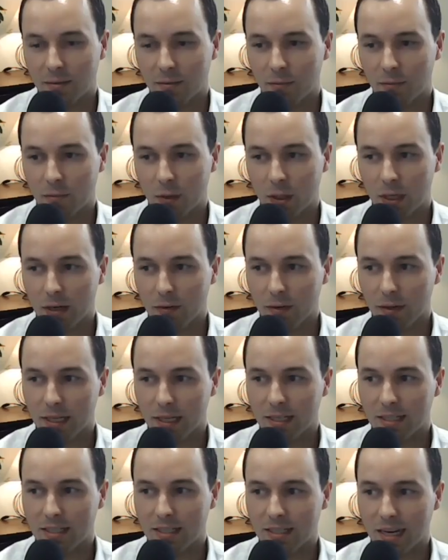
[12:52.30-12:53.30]
Whenever
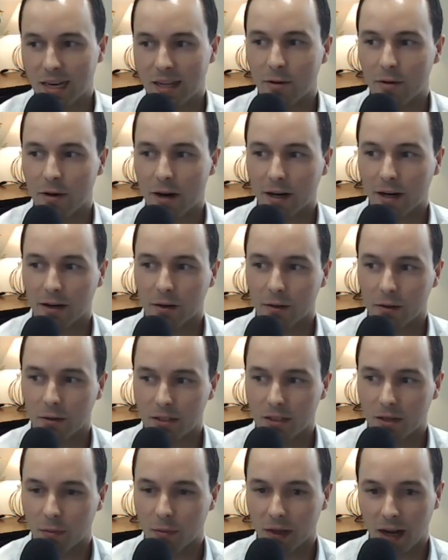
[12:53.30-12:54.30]
they say they're not going to do
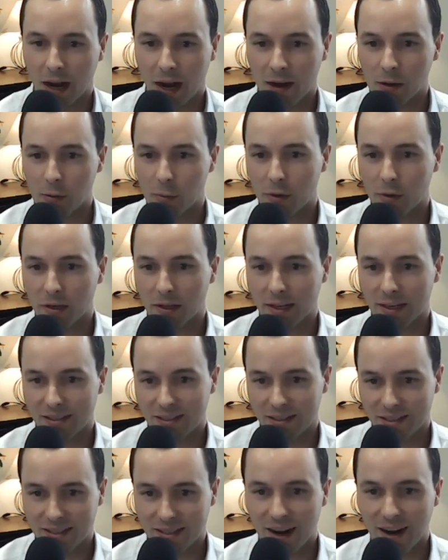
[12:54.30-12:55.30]
something, I don't put a lot of
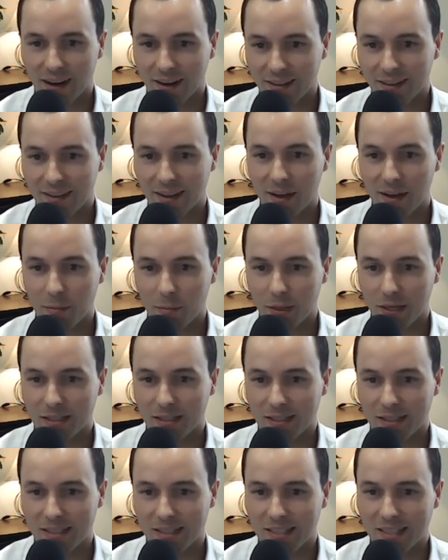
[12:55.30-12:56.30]
stock in that,
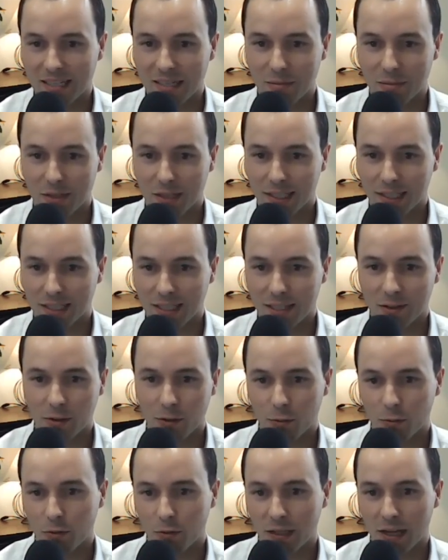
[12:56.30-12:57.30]
because it seems like they
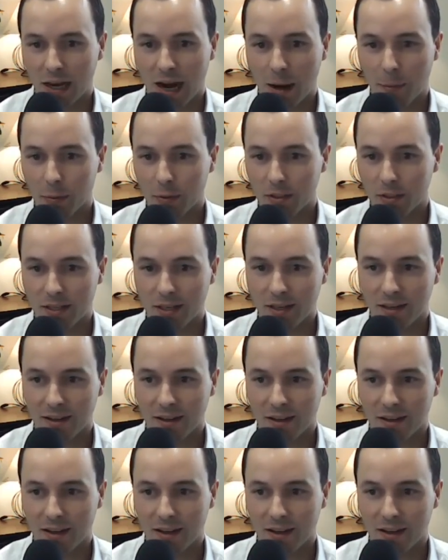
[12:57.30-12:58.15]
do the opposite.